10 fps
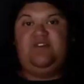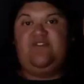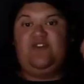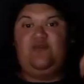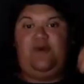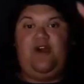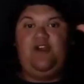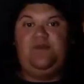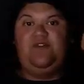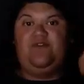a bit of
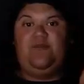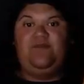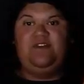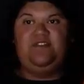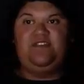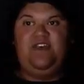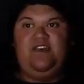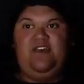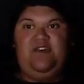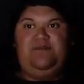kurupainamu from this,
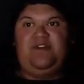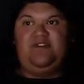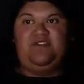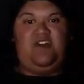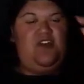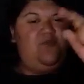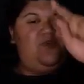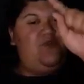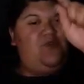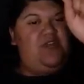because I
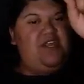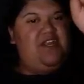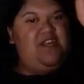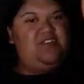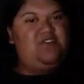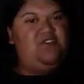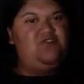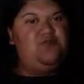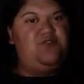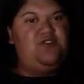know we all need it as
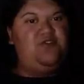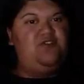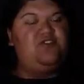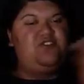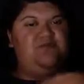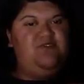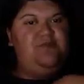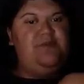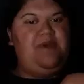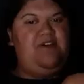entrepreneurs.
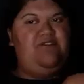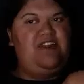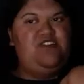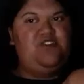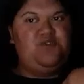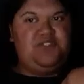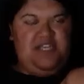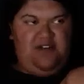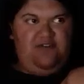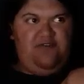Remember, value
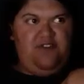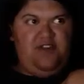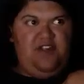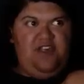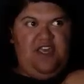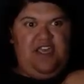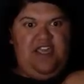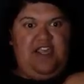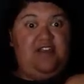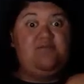yourself,
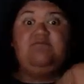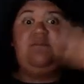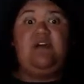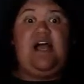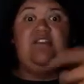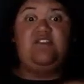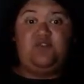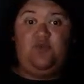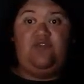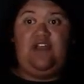and
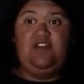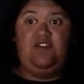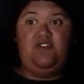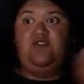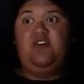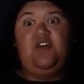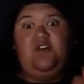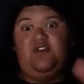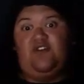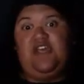others will value you.
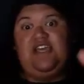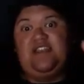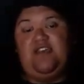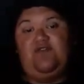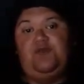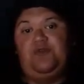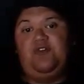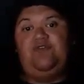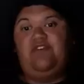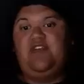Create that
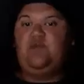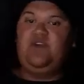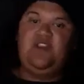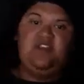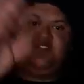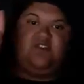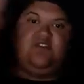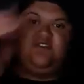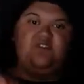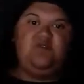ripple effect, whether it's
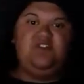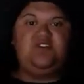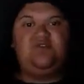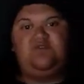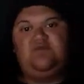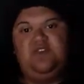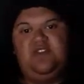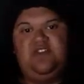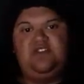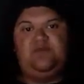consequential,
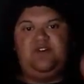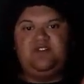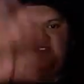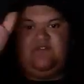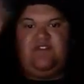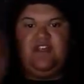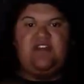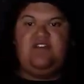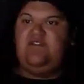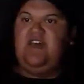whether it's positive,
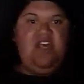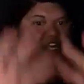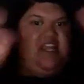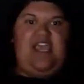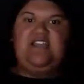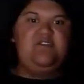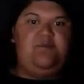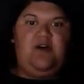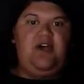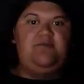negative, kei
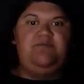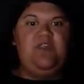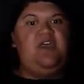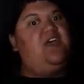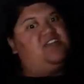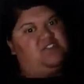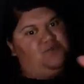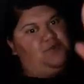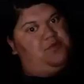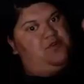te pai.
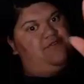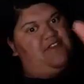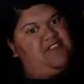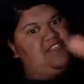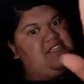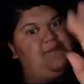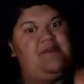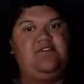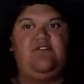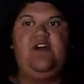It's a ripple effect that's
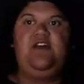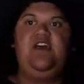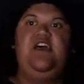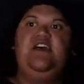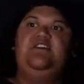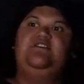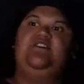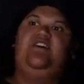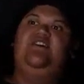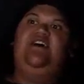happened, right?
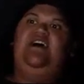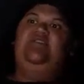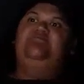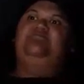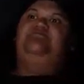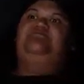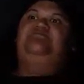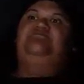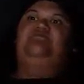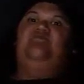So
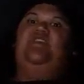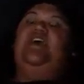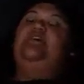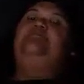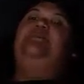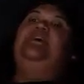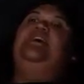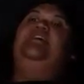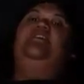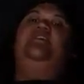keep
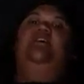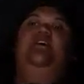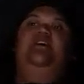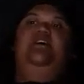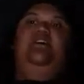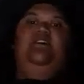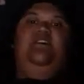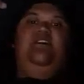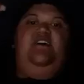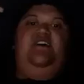being
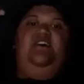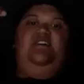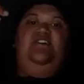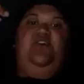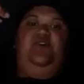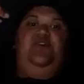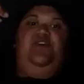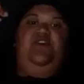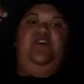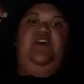
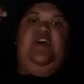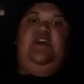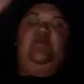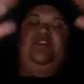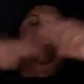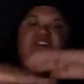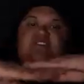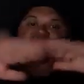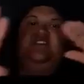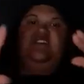you, and we
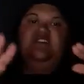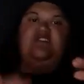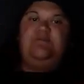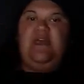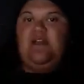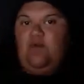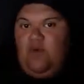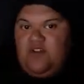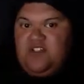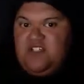shall see yous back.
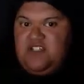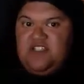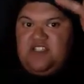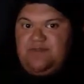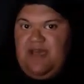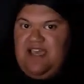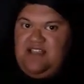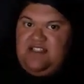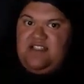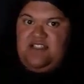Watch this
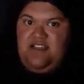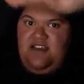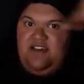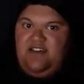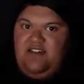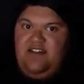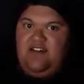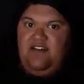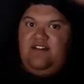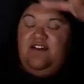space.
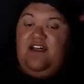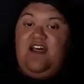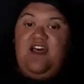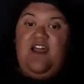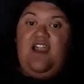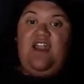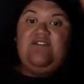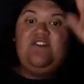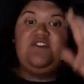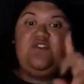
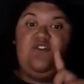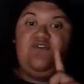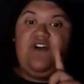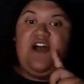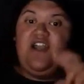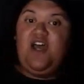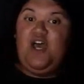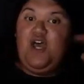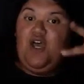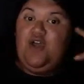Love yous all,
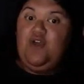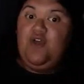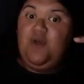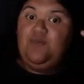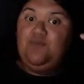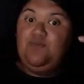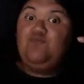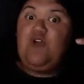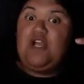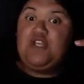whānau.
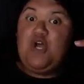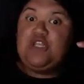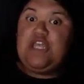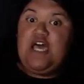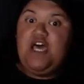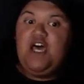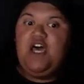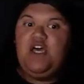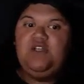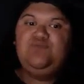Rug
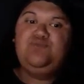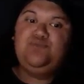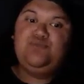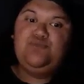doctor.